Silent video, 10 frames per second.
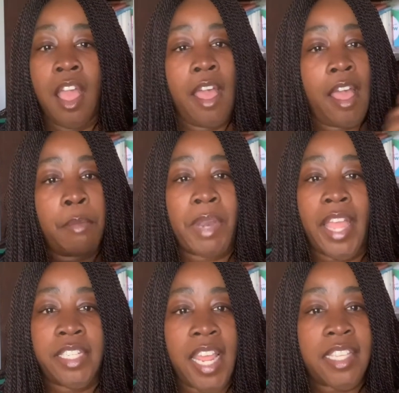I'm
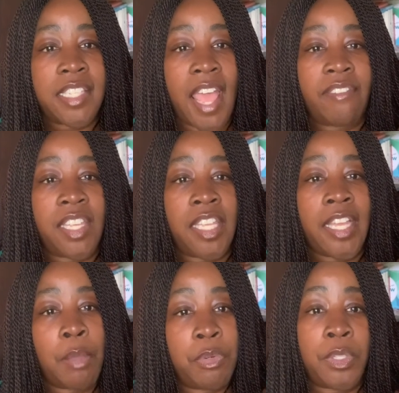not tech savvy.
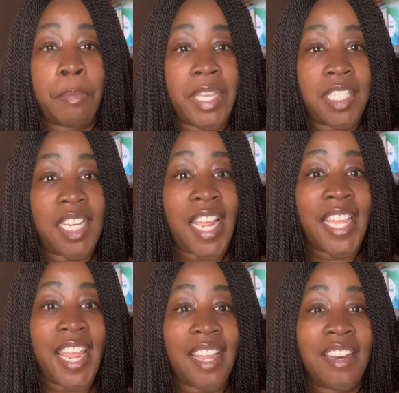I'm doing the best that I
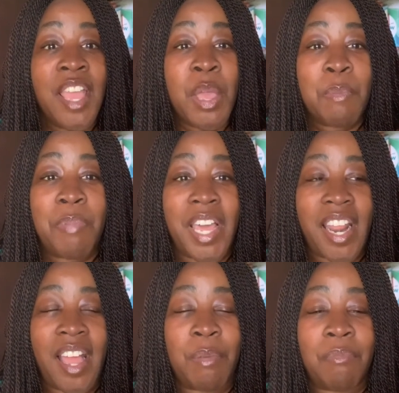can. But
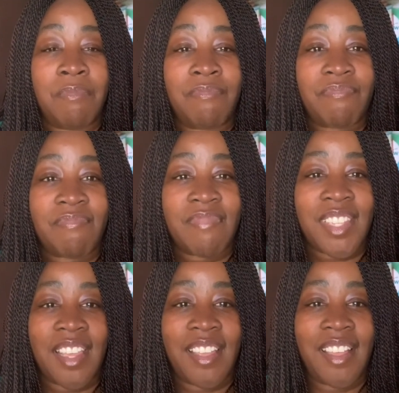
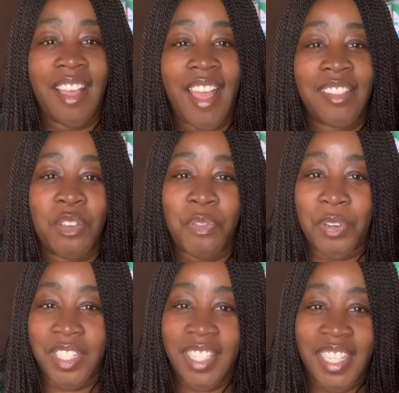I look
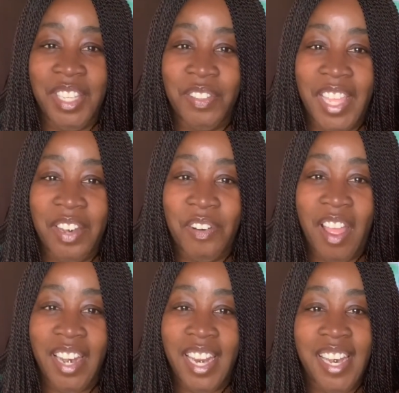forward to seeing you later
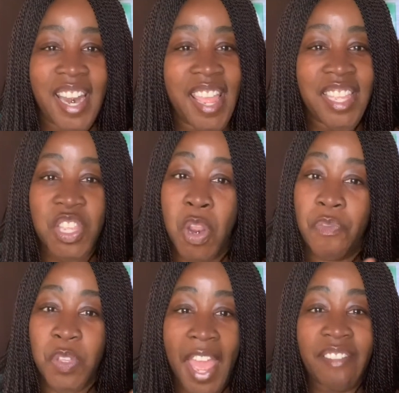on. And, you know,
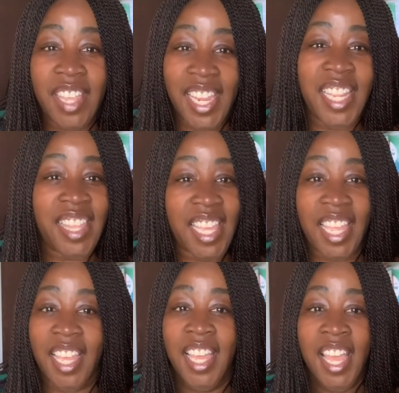if you have
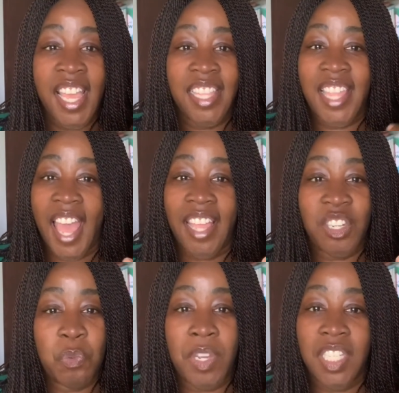anything that
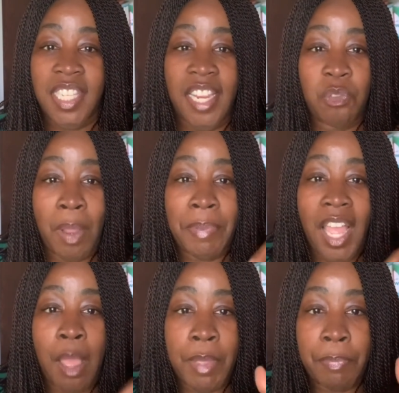you want to say, drop a
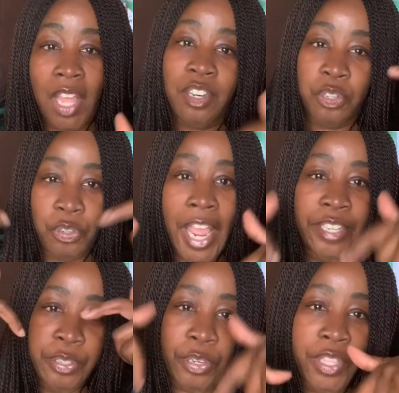comment below. I
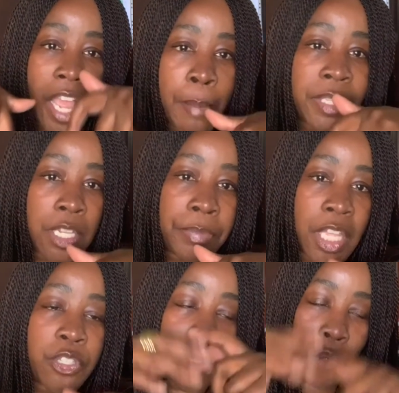do know the comments are
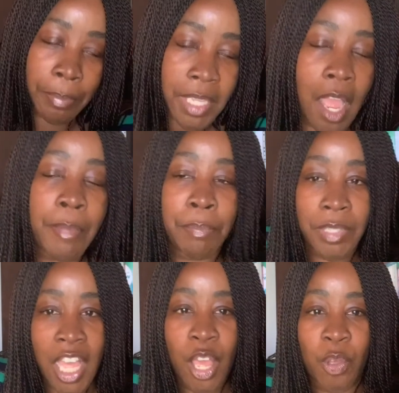below, so drop the comment
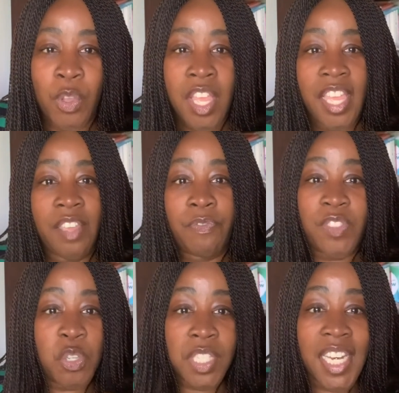below. If
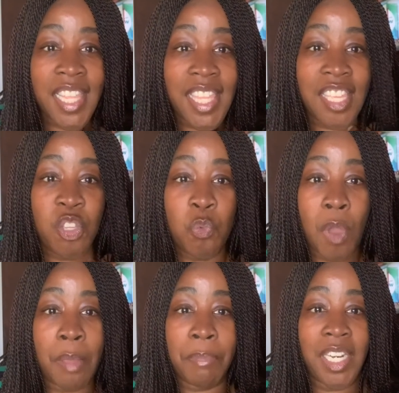there's anything you
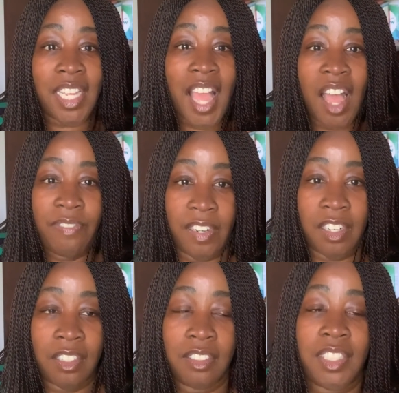want me to
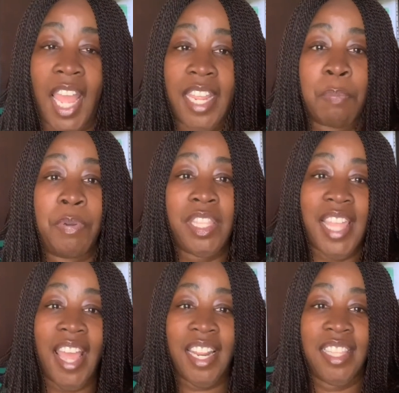cover, like, put
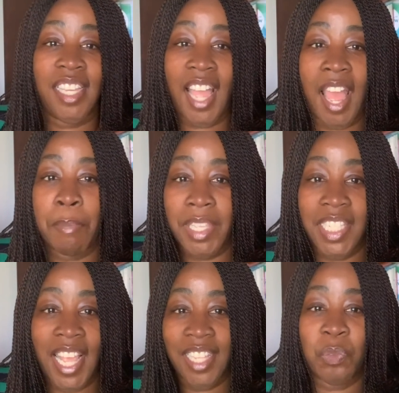that in the
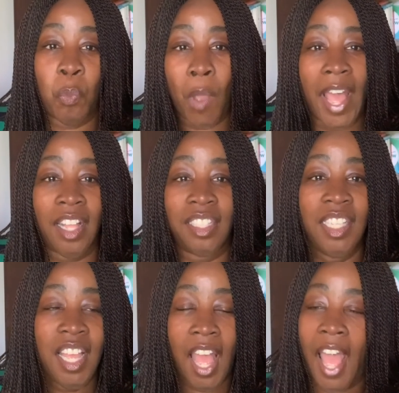comments as well.
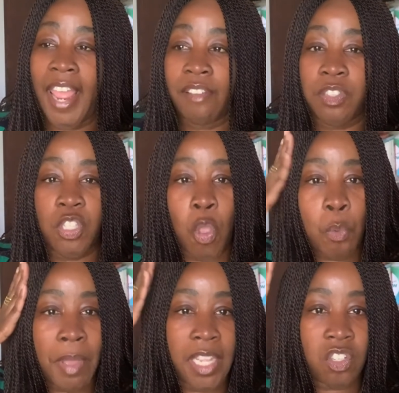I have so
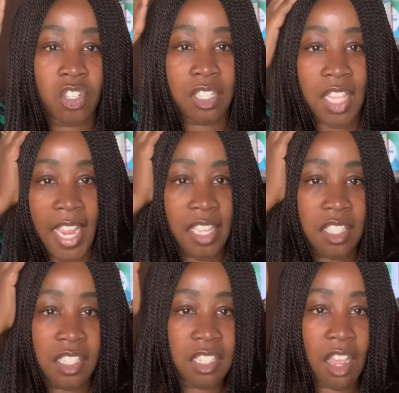much, like,
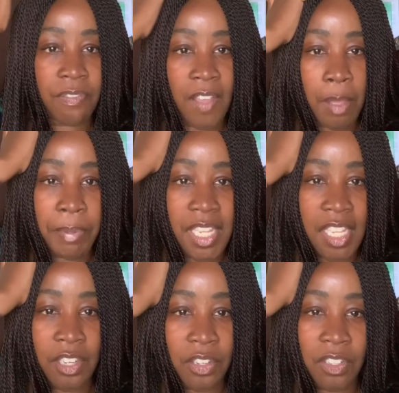stuff up
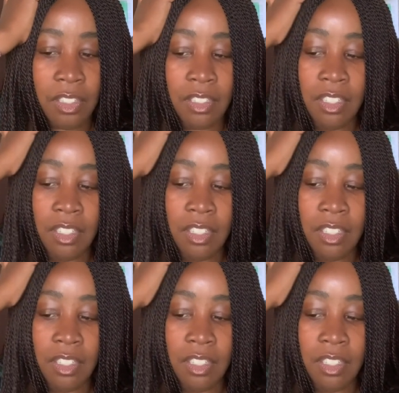here.